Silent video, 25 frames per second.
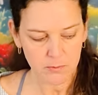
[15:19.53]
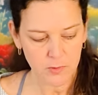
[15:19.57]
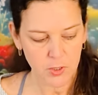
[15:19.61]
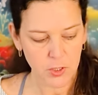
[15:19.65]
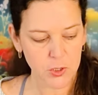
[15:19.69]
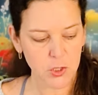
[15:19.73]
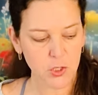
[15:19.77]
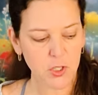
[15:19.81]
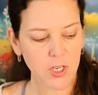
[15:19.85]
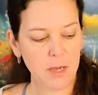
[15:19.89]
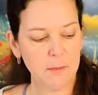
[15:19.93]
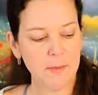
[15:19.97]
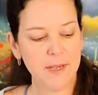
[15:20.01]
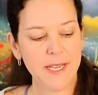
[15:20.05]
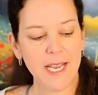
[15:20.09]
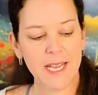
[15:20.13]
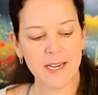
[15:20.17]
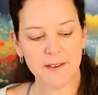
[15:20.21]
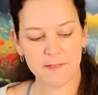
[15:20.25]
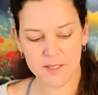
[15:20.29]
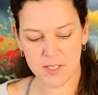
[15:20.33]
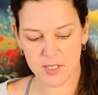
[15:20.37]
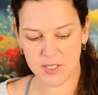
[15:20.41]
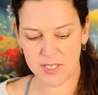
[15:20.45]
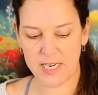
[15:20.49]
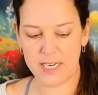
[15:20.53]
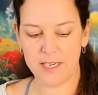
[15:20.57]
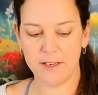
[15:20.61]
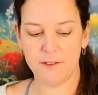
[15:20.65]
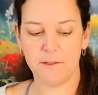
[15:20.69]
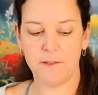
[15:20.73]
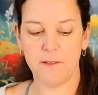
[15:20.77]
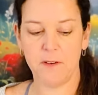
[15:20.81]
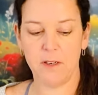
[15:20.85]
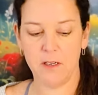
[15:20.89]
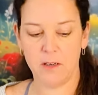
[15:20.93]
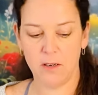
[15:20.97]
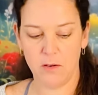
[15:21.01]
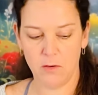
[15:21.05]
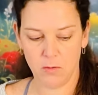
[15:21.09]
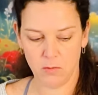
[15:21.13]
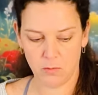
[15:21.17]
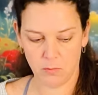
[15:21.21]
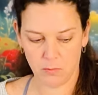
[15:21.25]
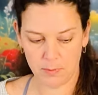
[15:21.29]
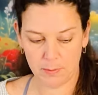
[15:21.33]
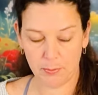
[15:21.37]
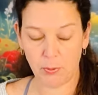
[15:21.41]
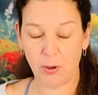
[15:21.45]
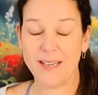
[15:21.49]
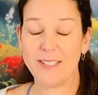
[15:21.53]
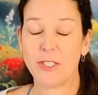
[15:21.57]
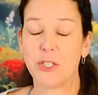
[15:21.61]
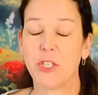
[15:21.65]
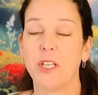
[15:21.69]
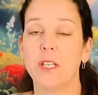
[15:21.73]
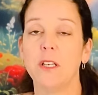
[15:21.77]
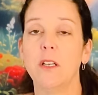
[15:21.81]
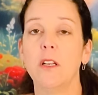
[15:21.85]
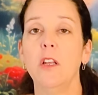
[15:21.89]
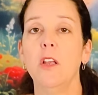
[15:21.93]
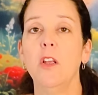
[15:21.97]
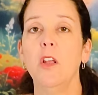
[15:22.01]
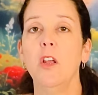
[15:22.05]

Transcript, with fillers: you're coming out of a state of repression